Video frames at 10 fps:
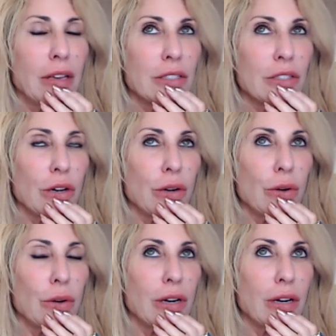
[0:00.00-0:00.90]

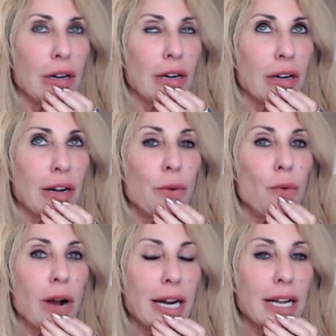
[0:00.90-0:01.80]
So I
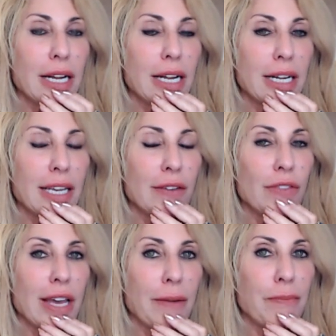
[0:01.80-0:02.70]
want to give
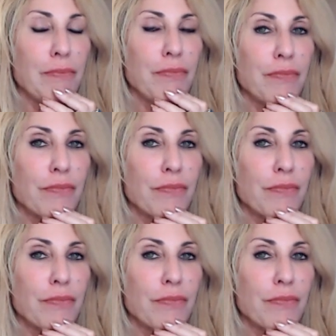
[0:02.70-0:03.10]
them